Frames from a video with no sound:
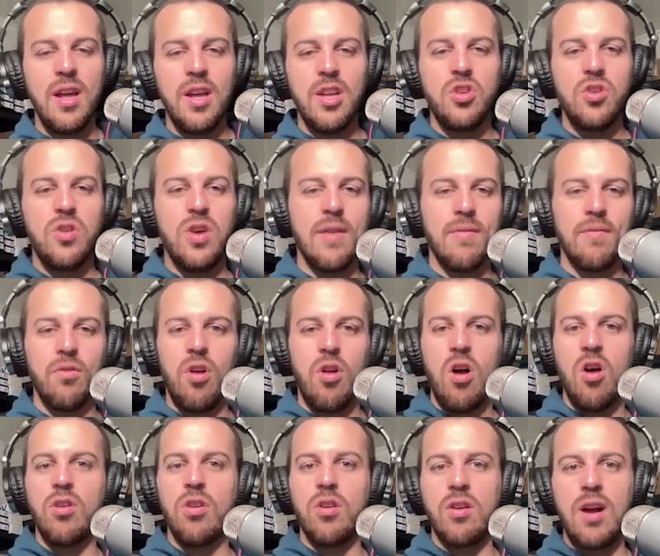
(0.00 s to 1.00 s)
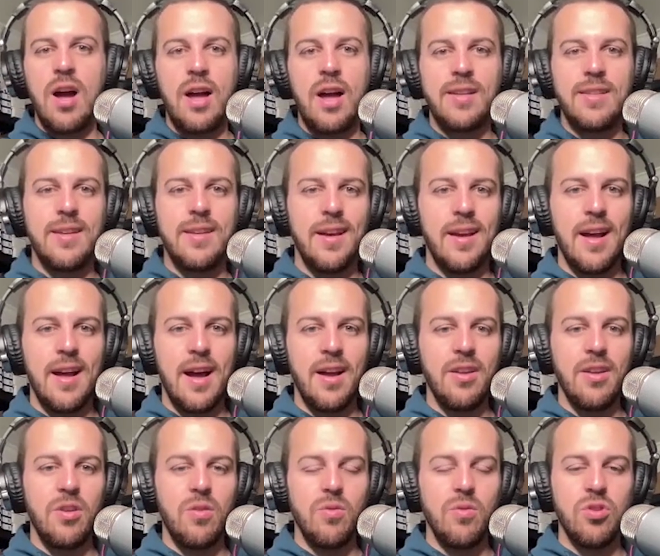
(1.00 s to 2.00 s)
do you have longer content on
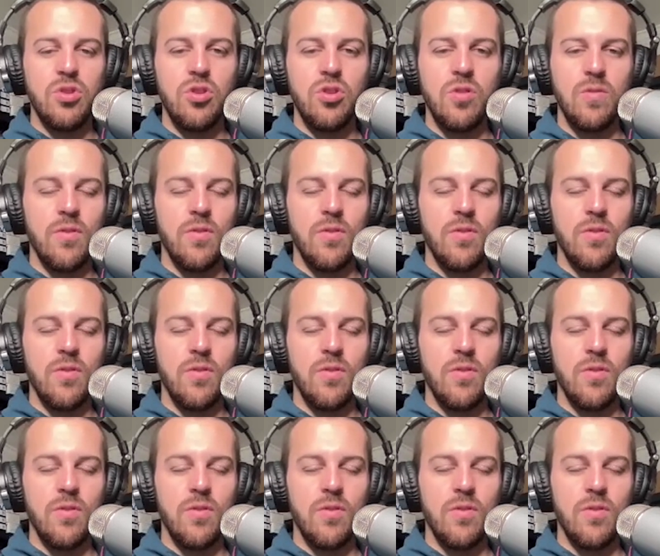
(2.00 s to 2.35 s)
YouTube